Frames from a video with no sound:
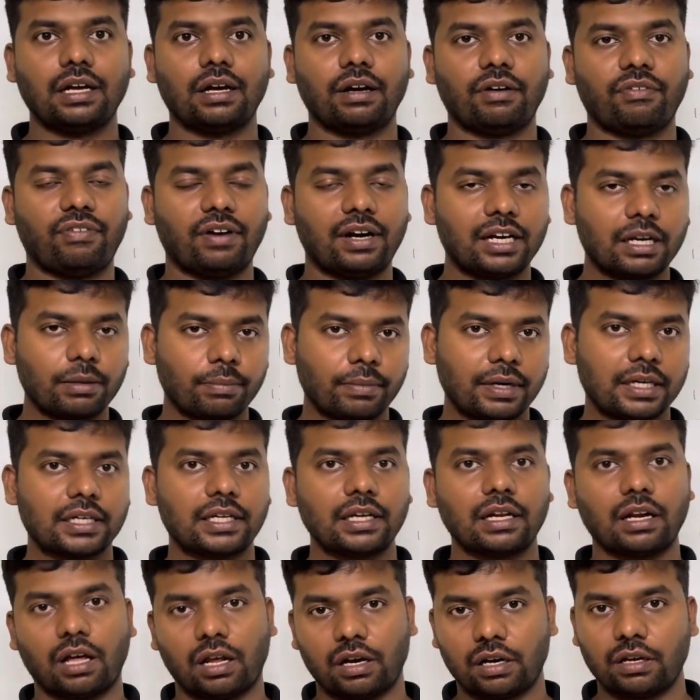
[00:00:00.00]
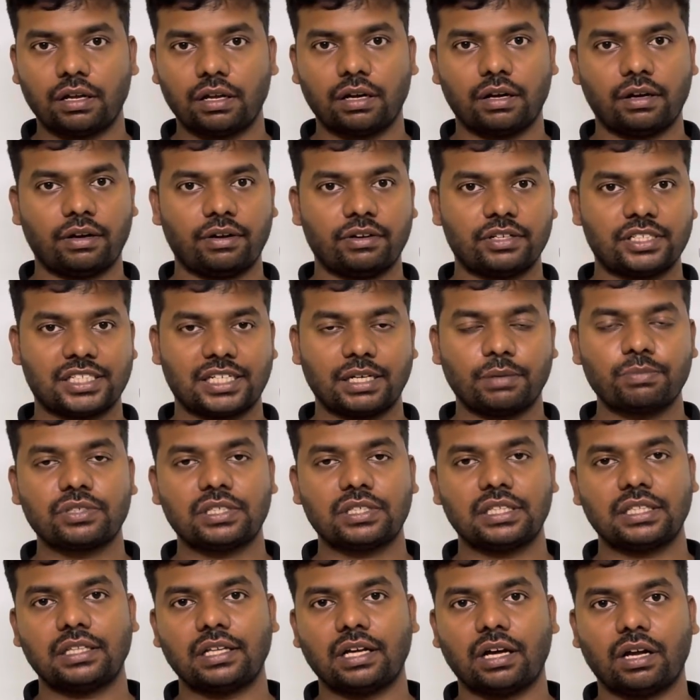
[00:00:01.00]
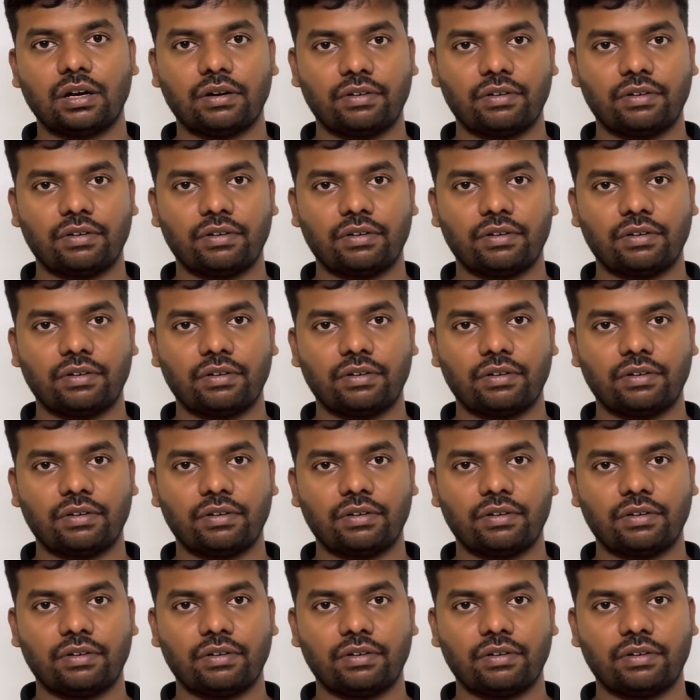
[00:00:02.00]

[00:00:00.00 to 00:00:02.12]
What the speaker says: fundamental steps in the